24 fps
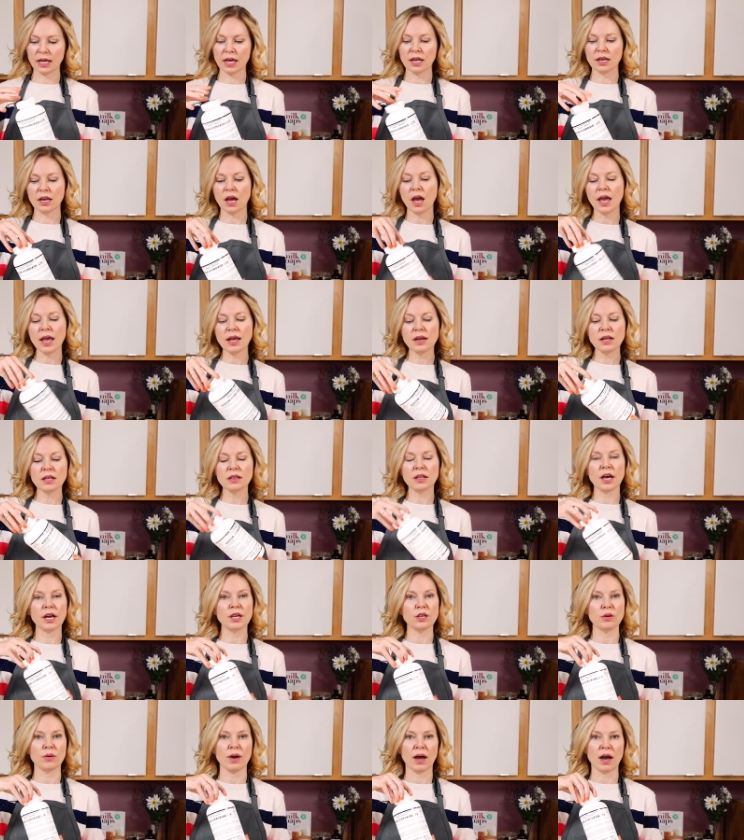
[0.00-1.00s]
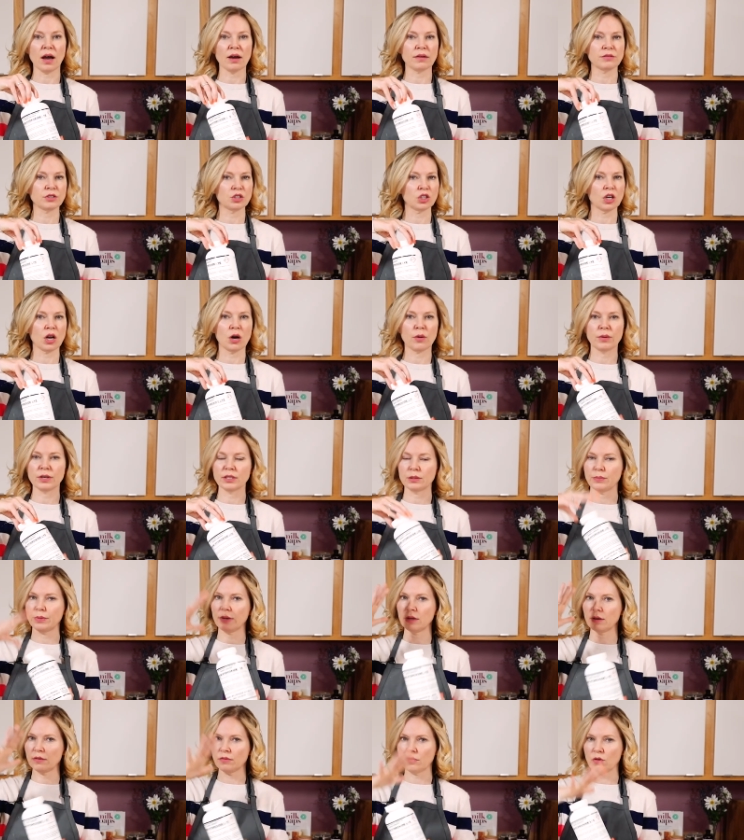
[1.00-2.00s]
And any lye you have should always
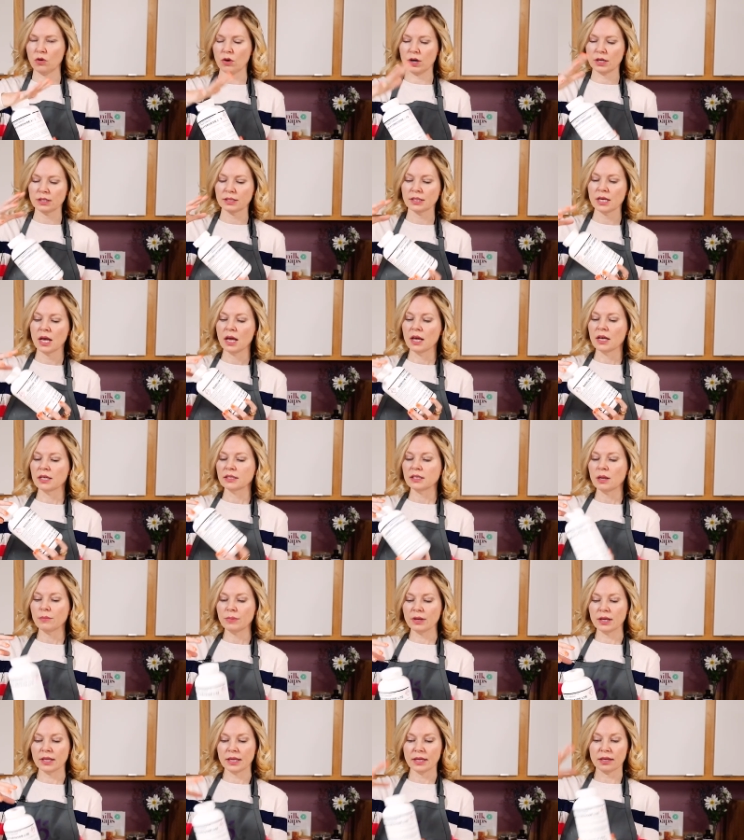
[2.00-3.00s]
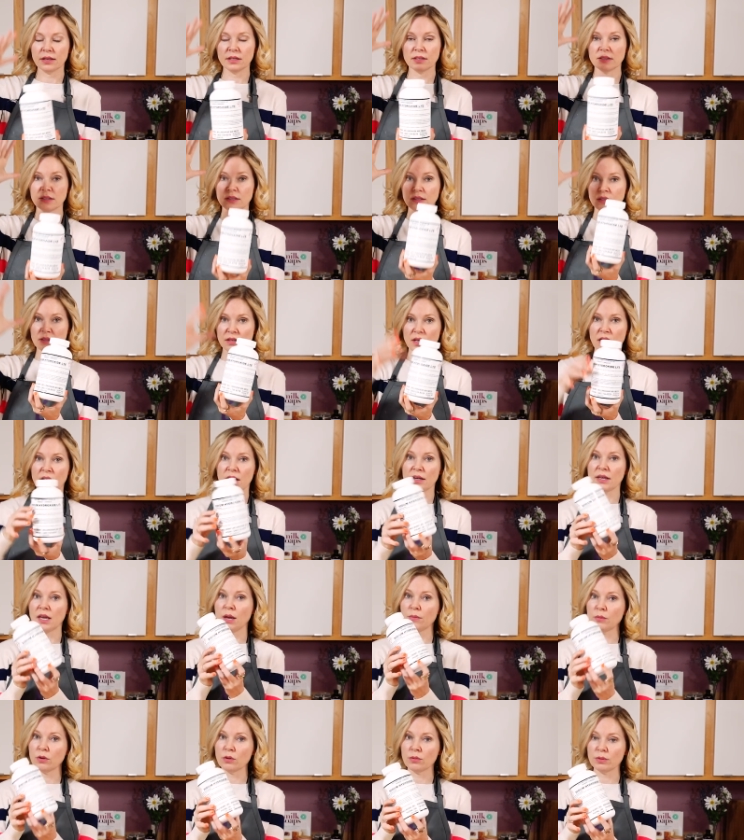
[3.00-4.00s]
be in, of course, something that is
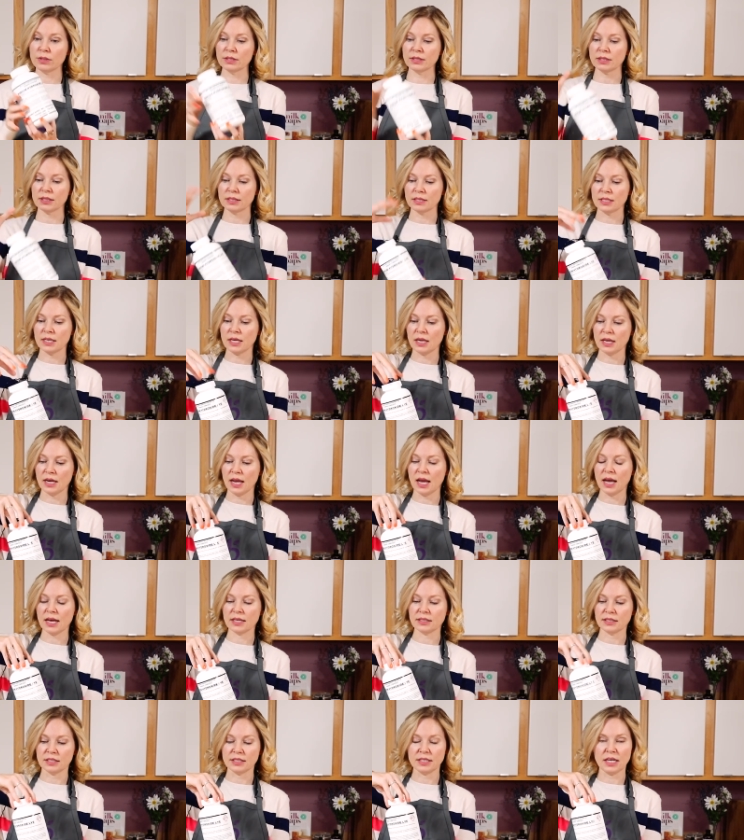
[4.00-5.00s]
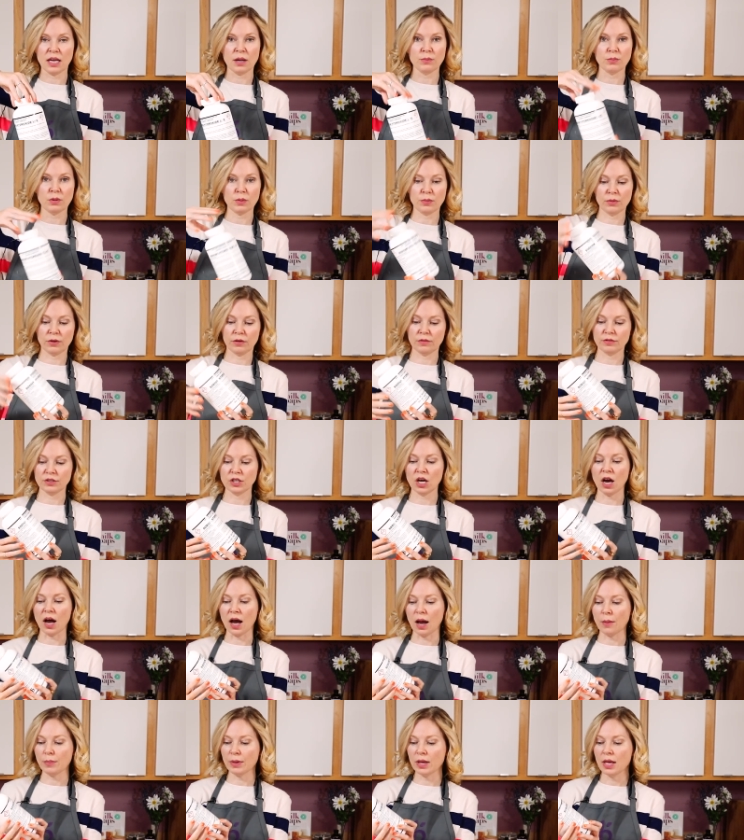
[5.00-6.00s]
chemical resistant and has a tamper-proof
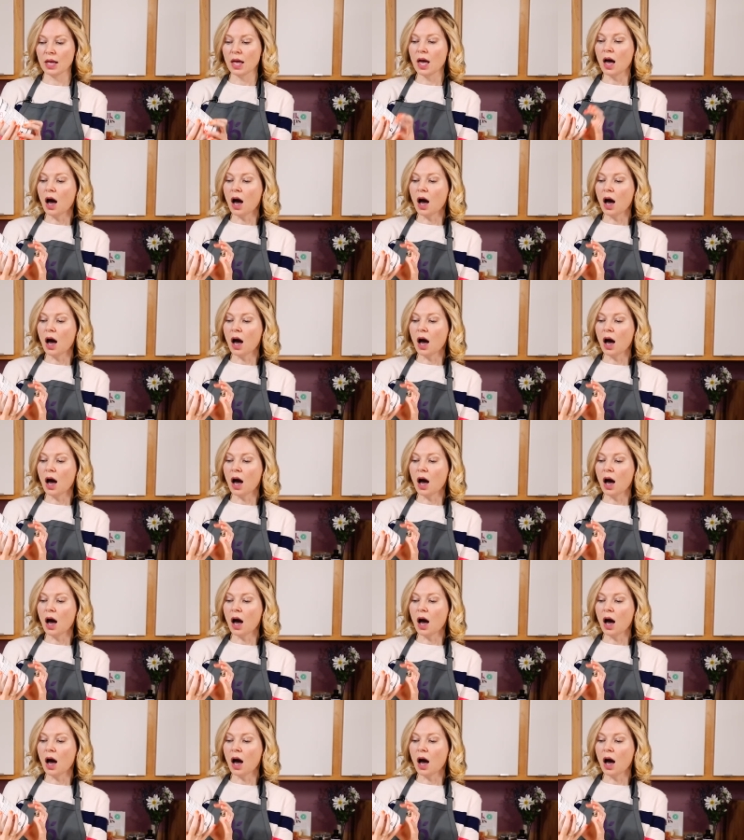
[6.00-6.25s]
top.